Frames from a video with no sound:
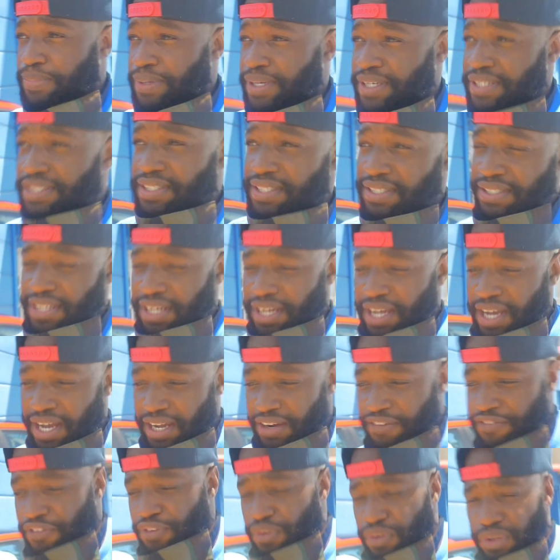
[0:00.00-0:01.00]
business. I
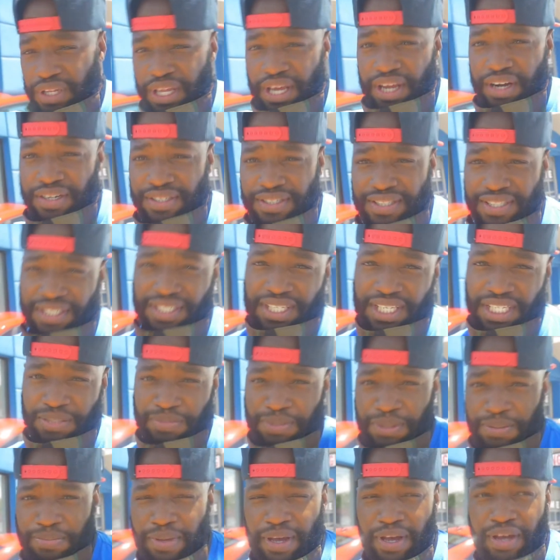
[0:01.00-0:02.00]
got a few letters that need to
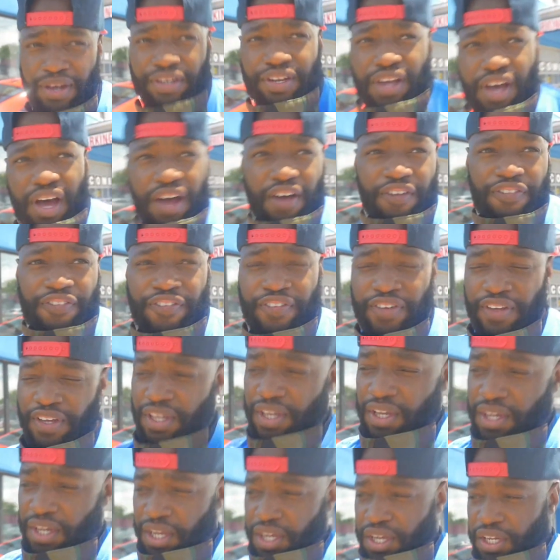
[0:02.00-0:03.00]
be mailed off,
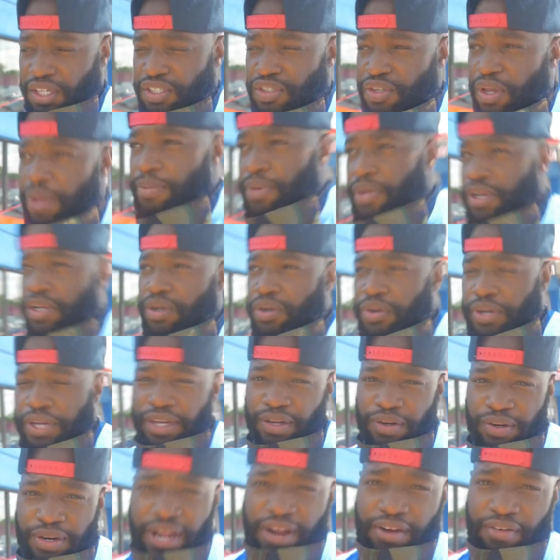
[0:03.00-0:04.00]
so I'm gonna go
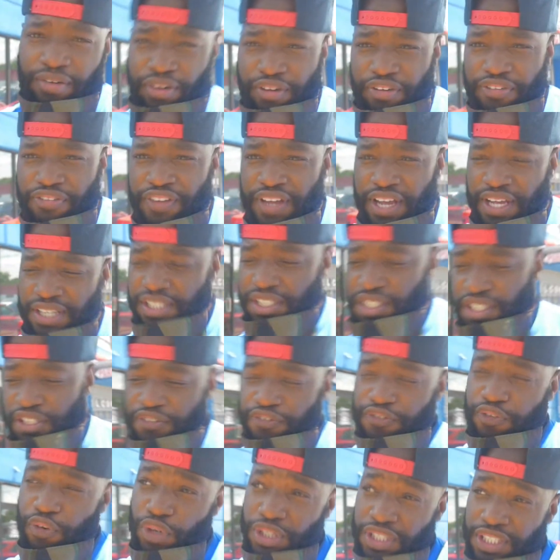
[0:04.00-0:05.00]
handle that real fast. It's a
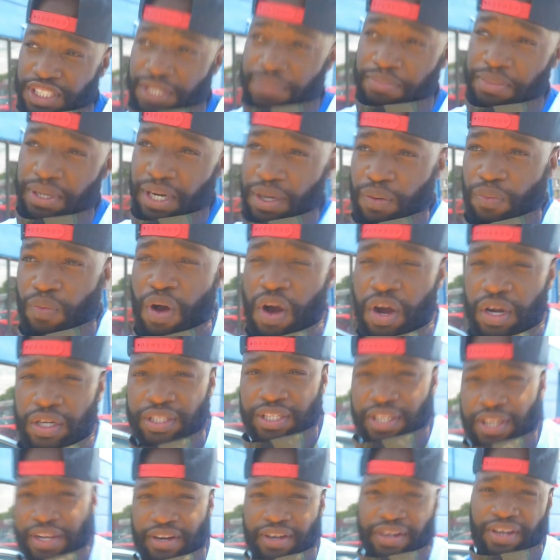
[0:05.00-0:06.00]
14-minute walk
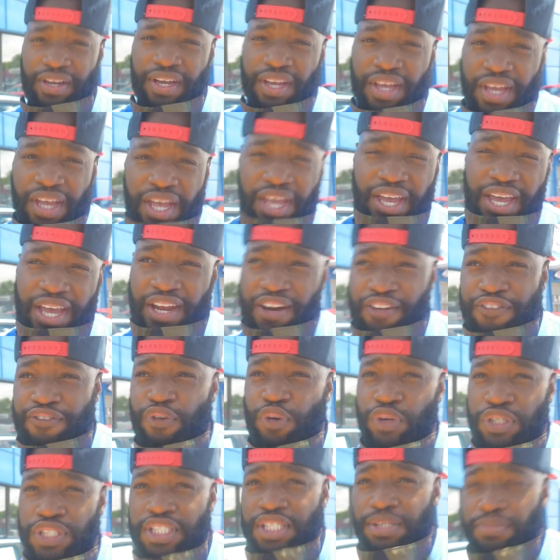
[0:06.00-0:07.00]
there and a
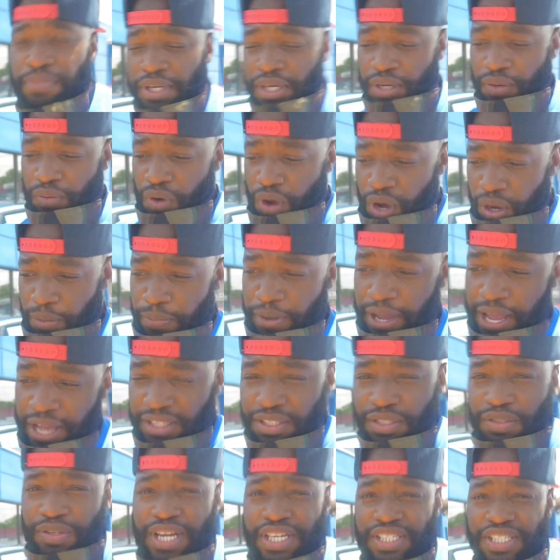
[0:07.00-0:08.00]
14-minute walk back,
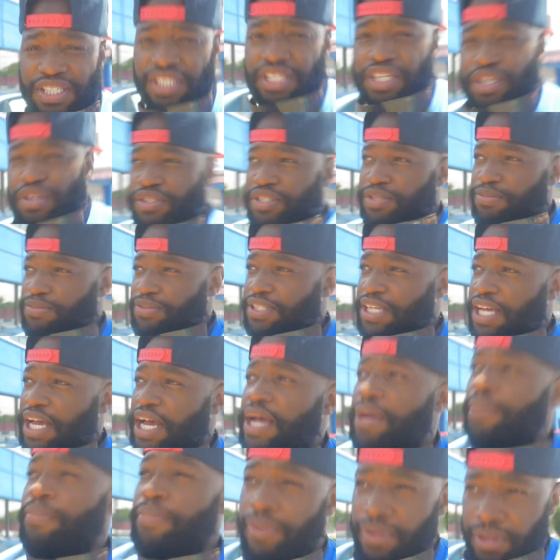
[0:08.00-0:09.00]
so that should kill some
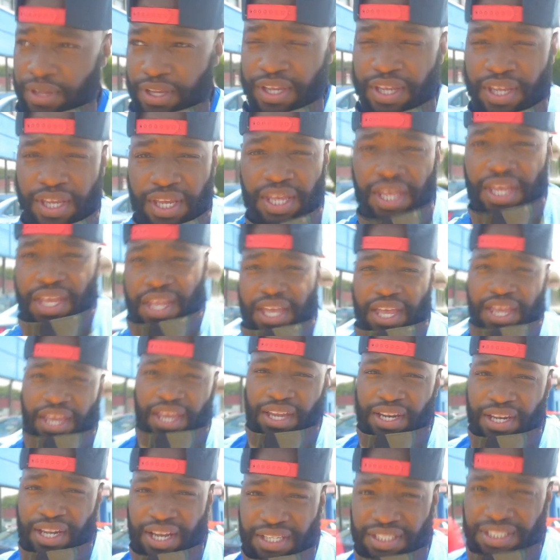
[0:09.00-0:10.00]
time
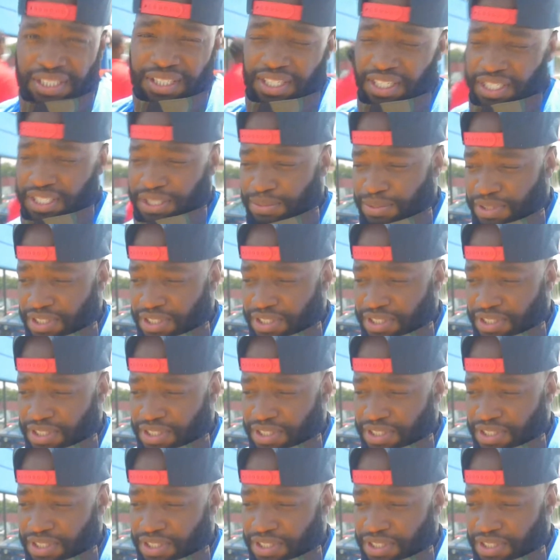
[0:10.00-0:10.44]
and I should get some